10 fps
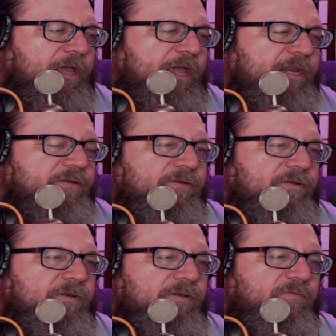I didn't
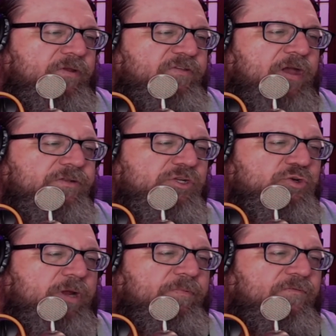reach out to
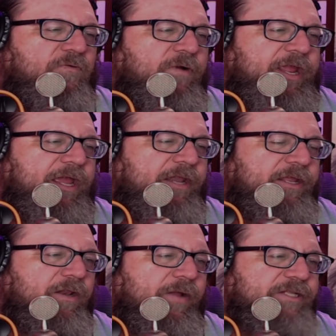Troy beforehand.
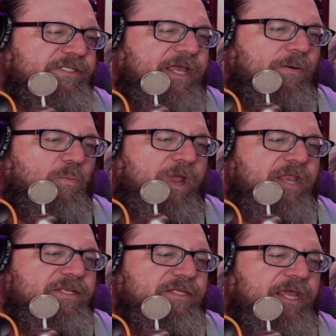I just kind of
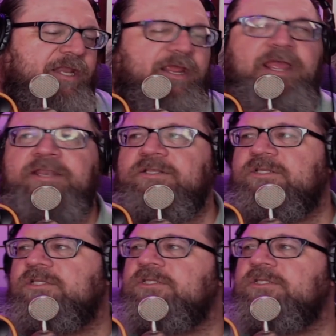went and